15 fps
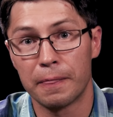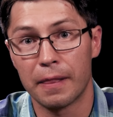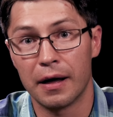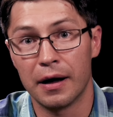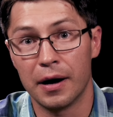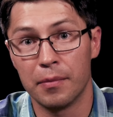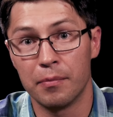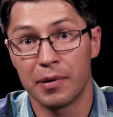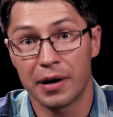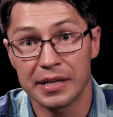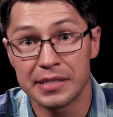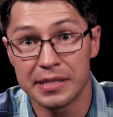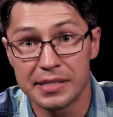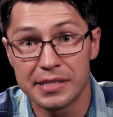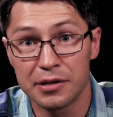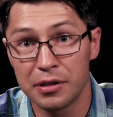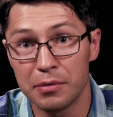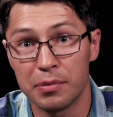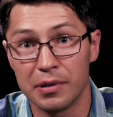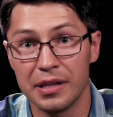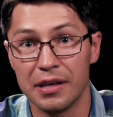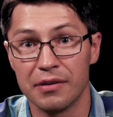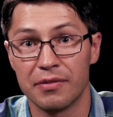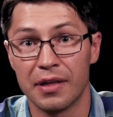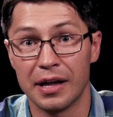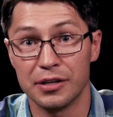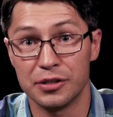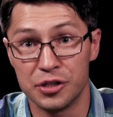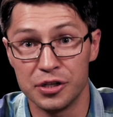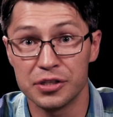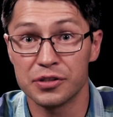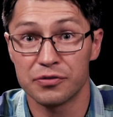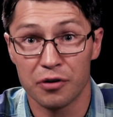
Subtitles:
But I sincerely believe that Jesus